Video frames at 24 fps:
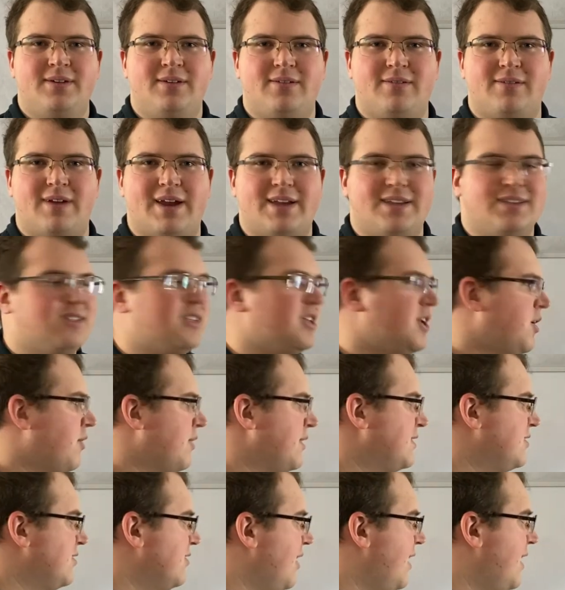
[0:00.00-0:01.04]
right? So
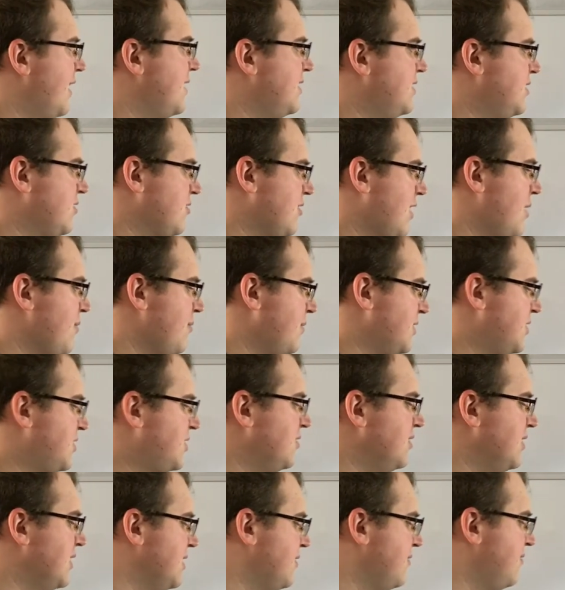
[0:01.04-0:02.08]
as long as you're able
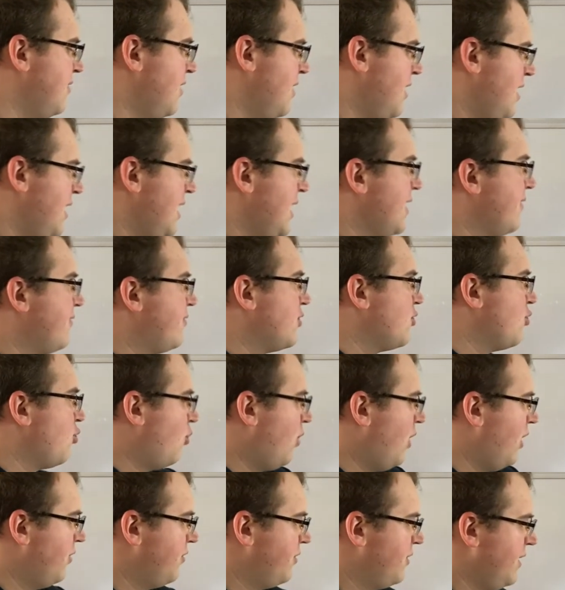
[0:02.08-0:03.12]
to live, if your
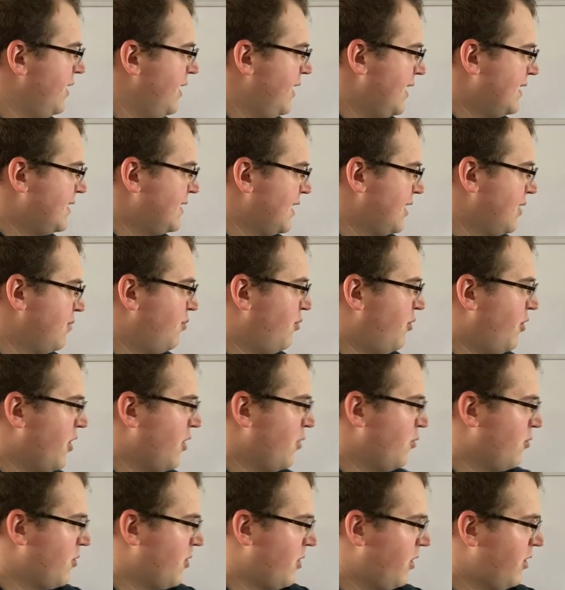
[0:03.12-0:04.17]
wealth is at the
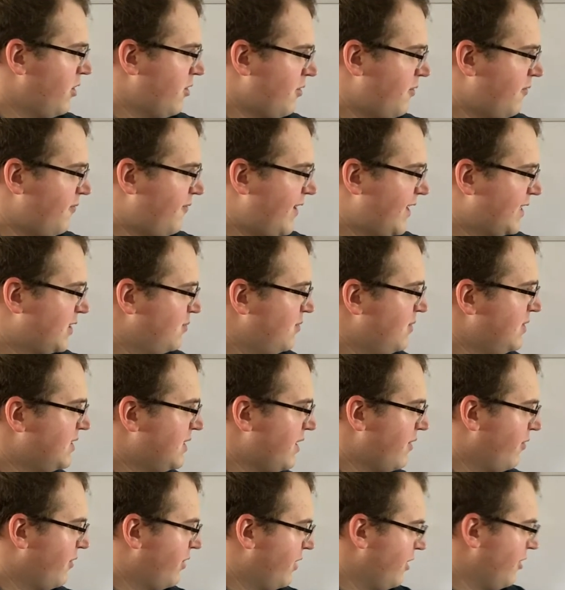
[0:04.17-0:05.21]
point where your investments,
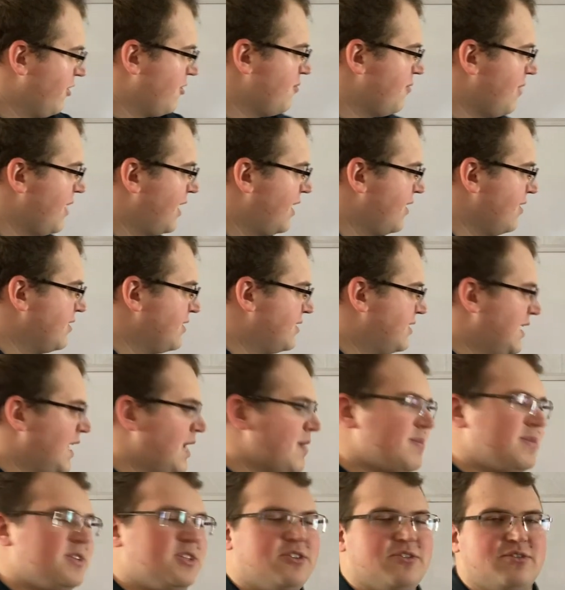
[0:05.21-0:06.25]
everything are making the
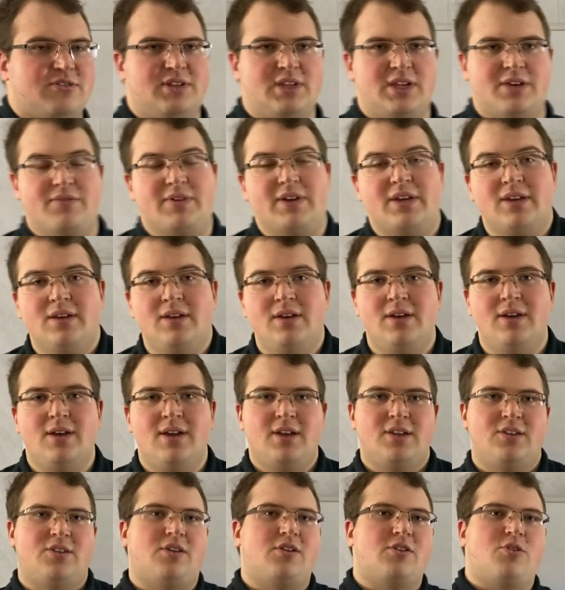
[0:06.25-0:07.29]
same as your living,
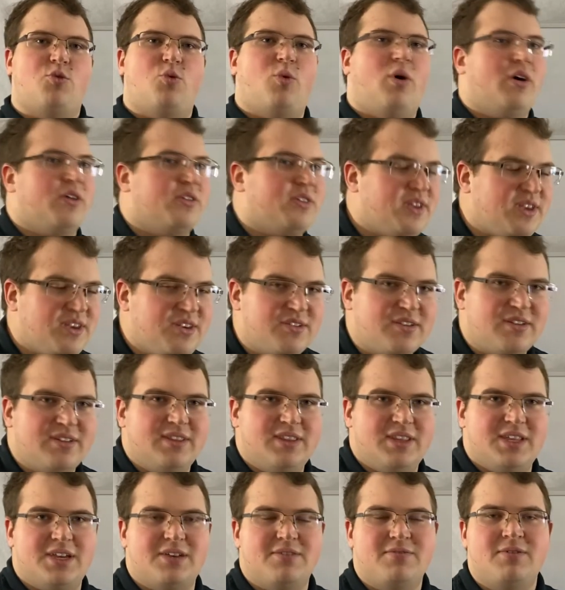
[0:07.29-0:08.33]
you're wealthy. You
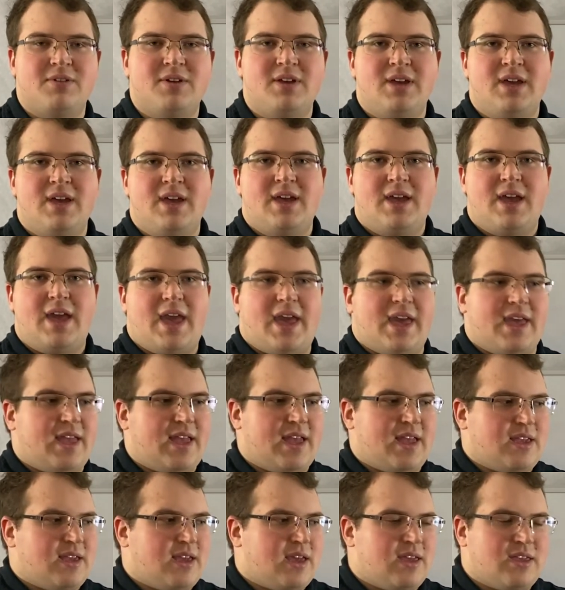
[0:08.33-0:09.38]
can live
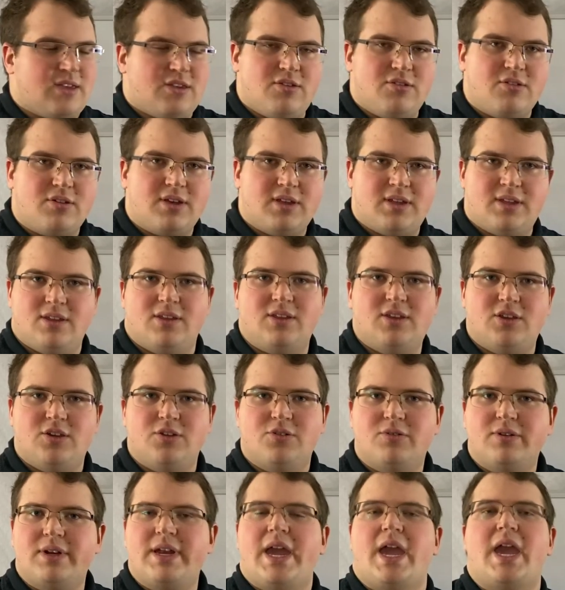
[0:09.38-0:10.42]
and you
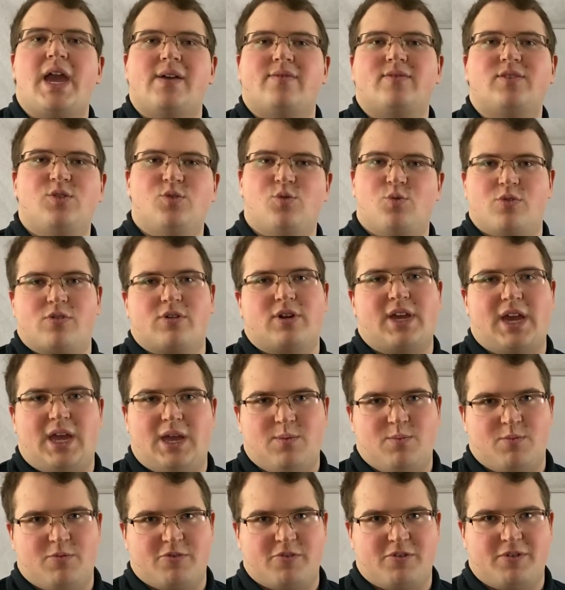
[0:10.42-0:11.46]
don't have to work
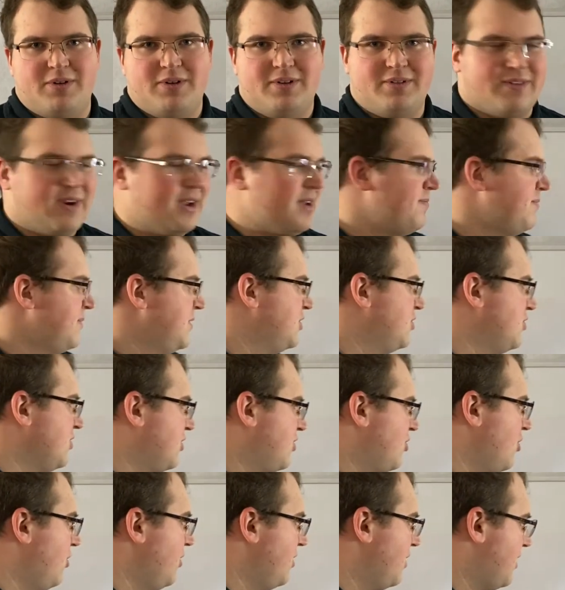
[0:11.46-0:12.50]
anymore, right? So the
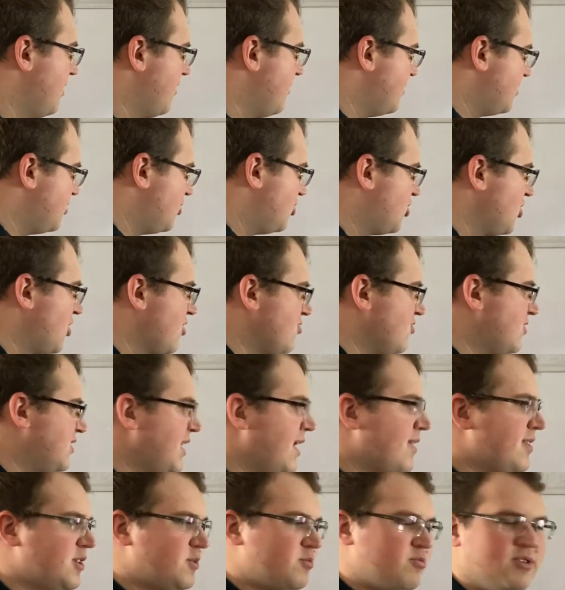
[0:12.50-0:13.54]
goal here is to just
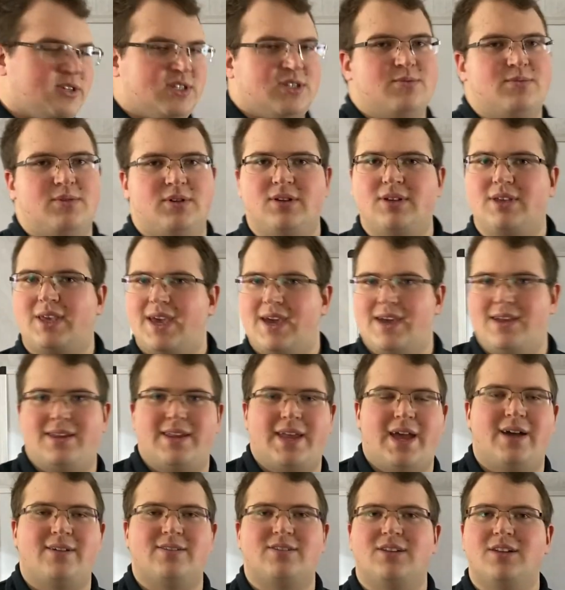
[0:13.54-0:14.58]
understand this principle, get it
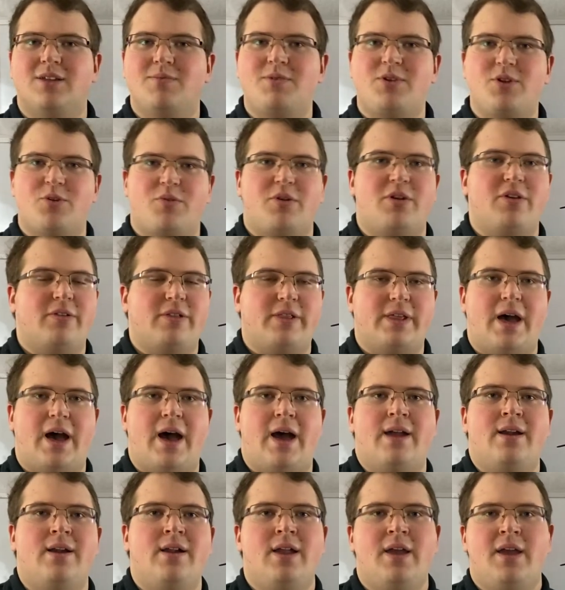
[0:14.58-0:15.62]
down. So let me know what you
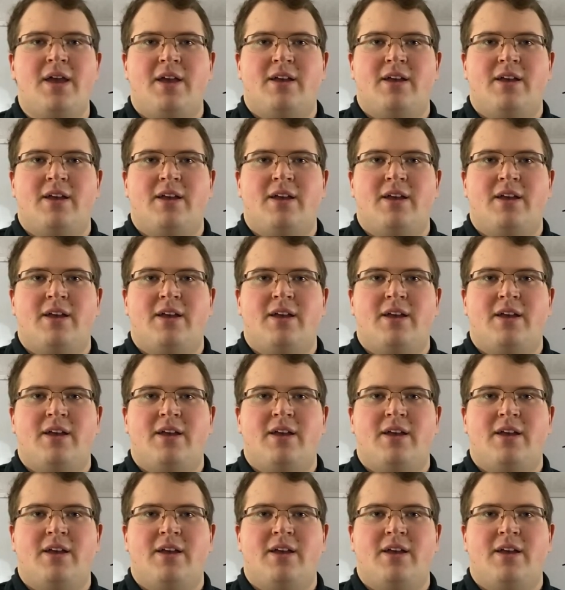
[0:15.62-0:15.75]
thought.